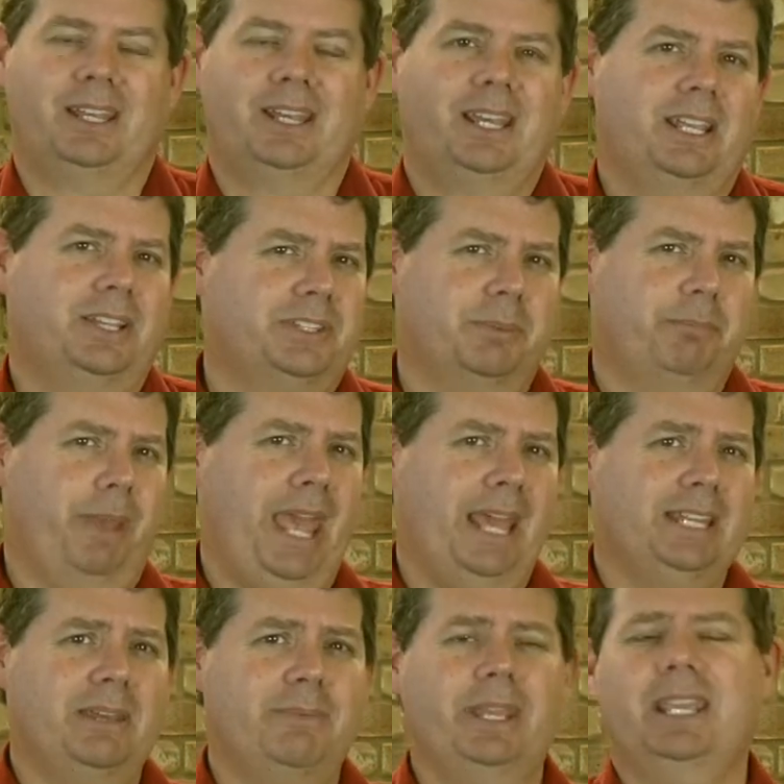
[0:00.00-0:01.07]
Is the
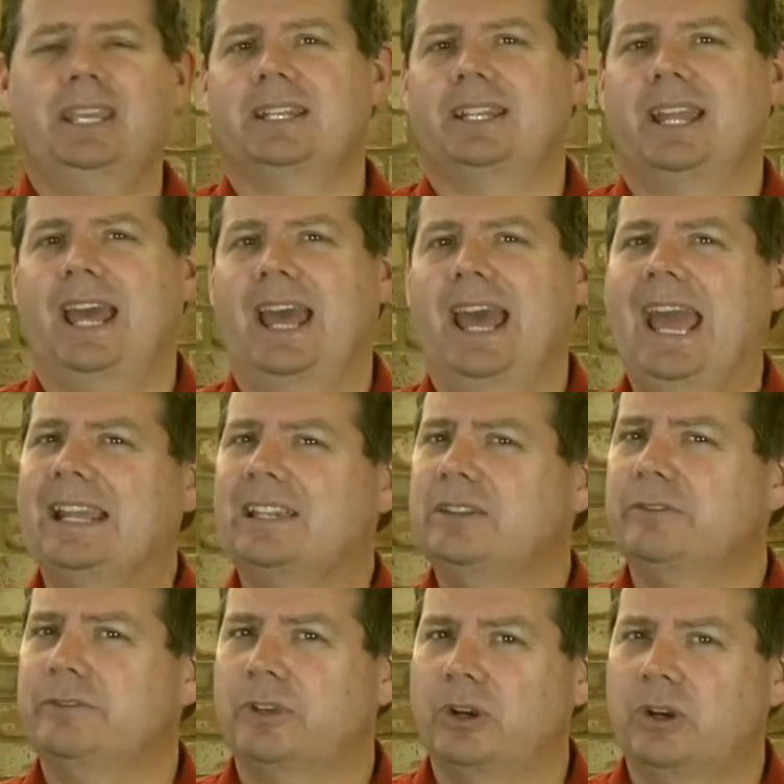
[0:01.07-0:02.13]
pandemic an act
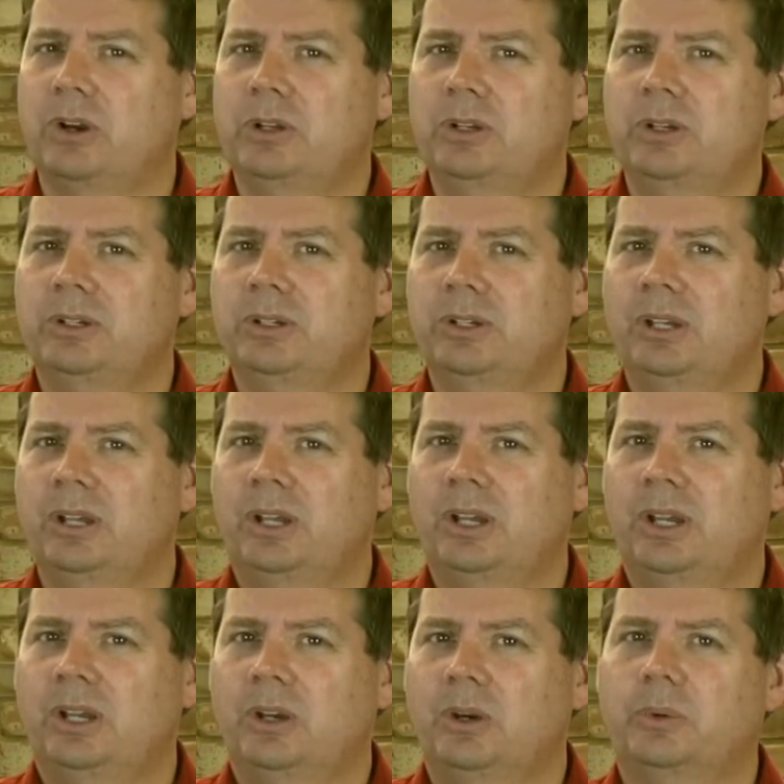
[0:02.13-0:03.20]
of God,
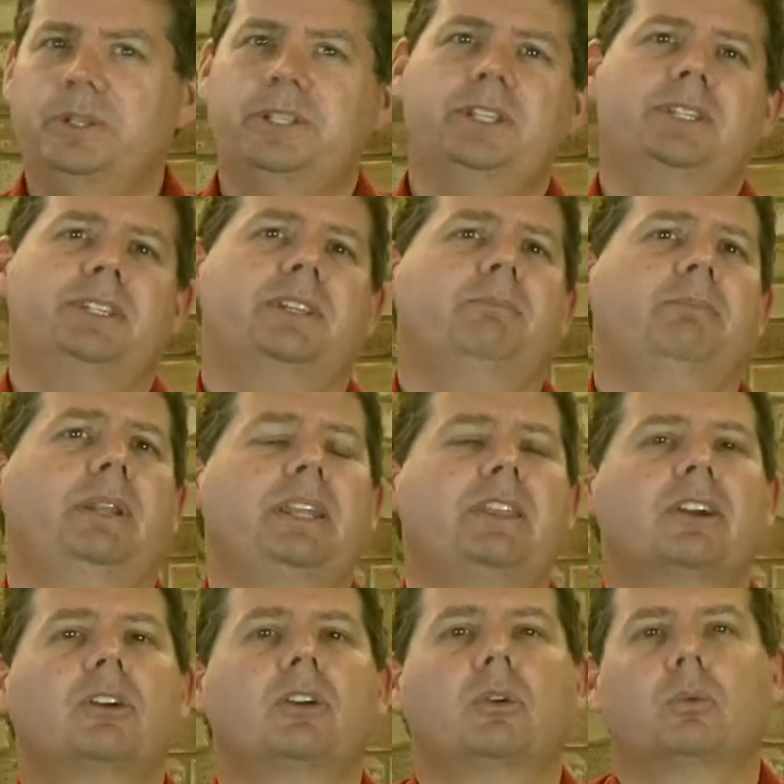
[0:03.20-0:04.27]
or is it simply
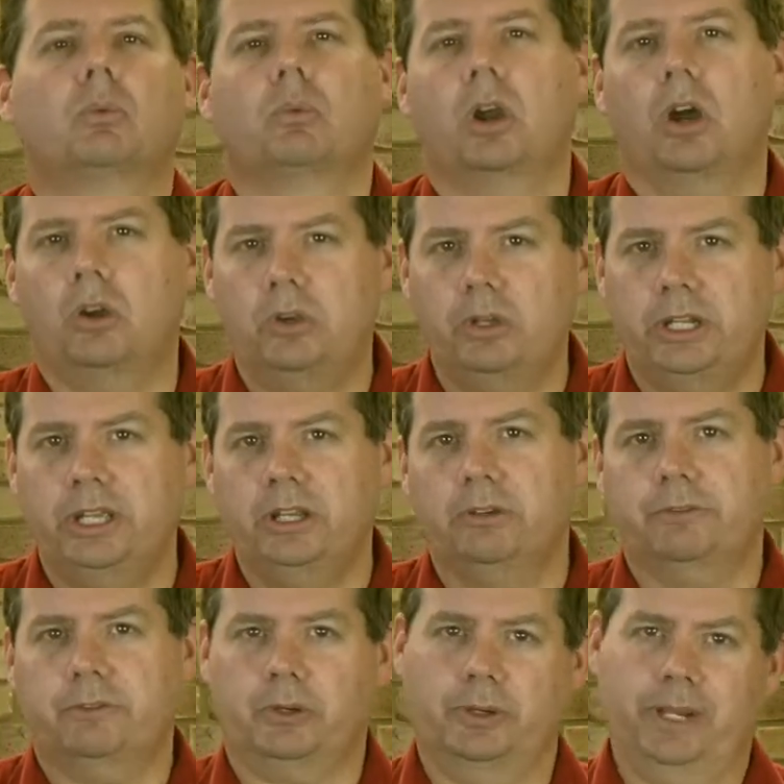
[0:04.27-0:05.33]
the groaning
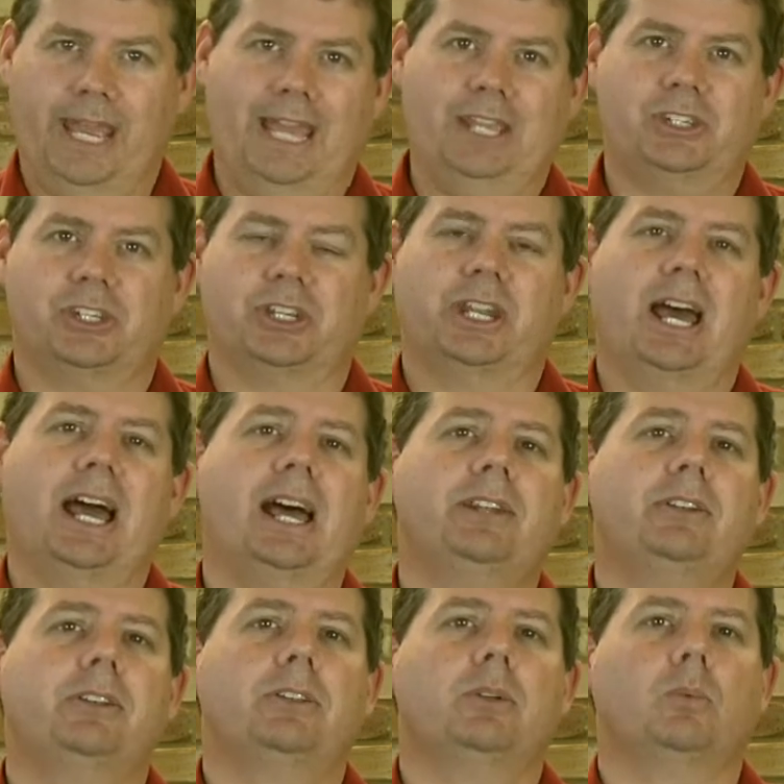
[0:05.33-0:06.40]
of creation
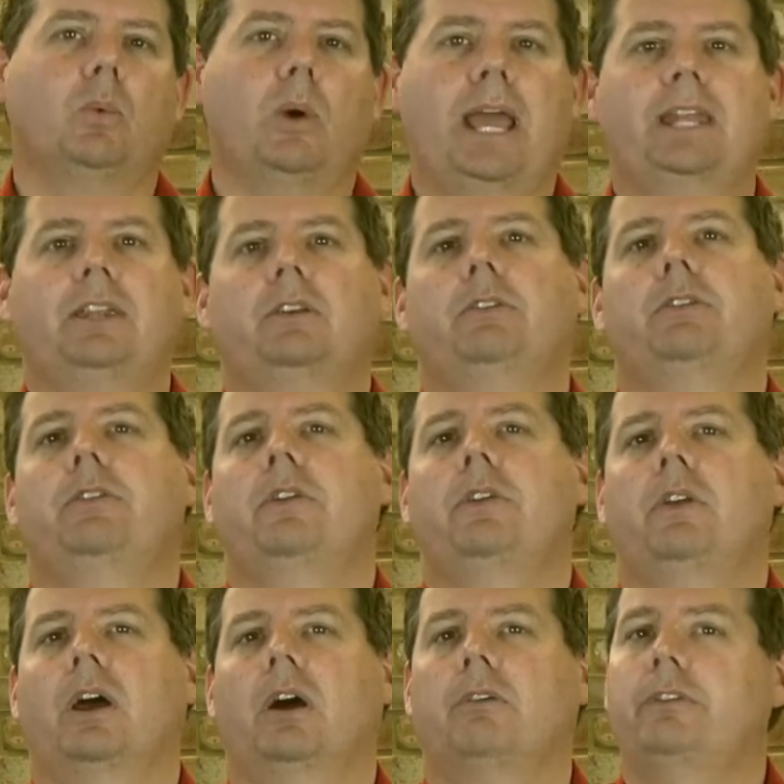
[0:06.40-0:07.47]
under the weight
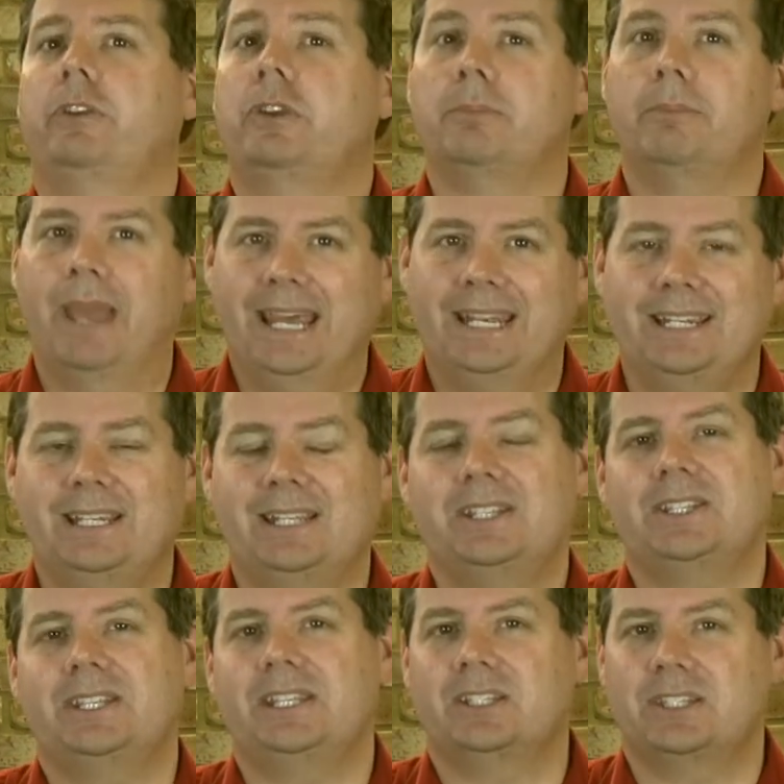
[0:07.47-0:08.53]
of
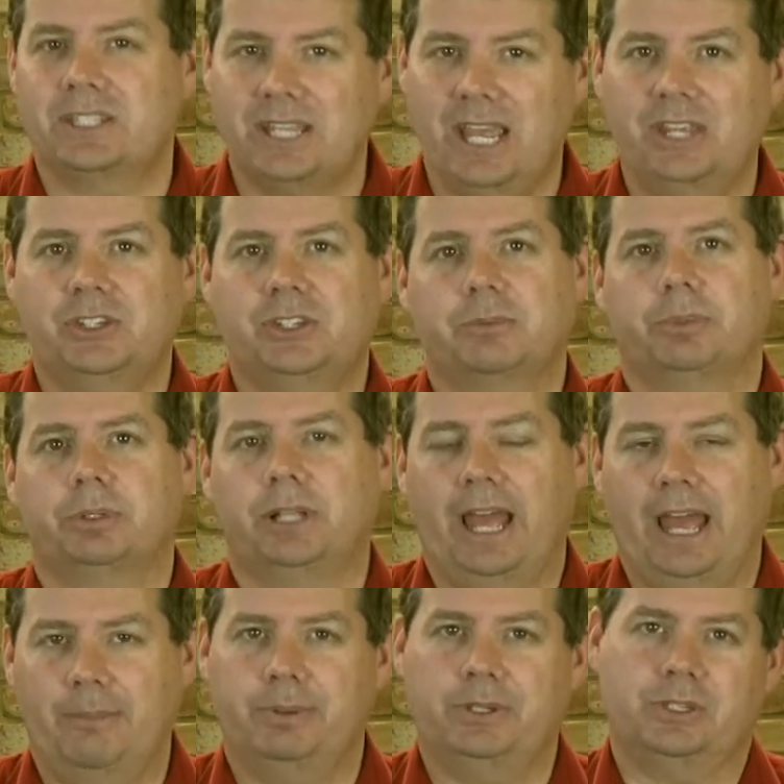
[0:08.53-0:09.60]
humanity's insatiable
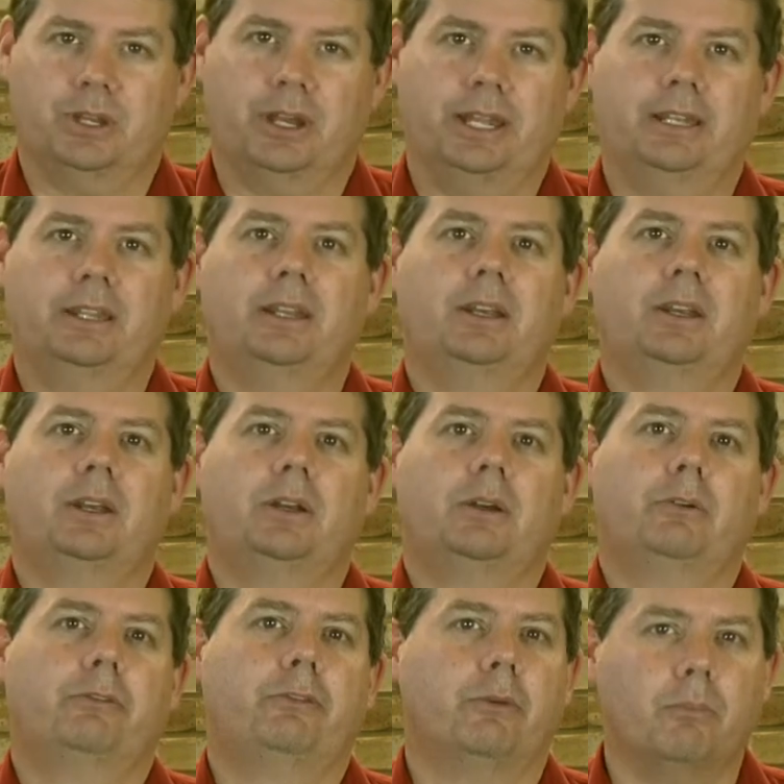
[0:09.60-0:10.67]
appetite
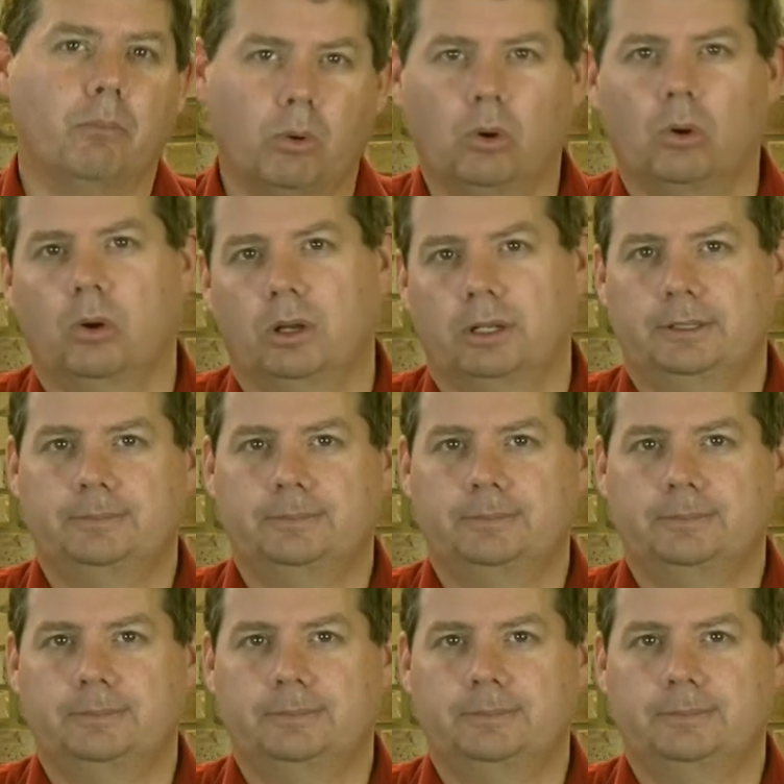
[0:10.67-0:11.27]
for more?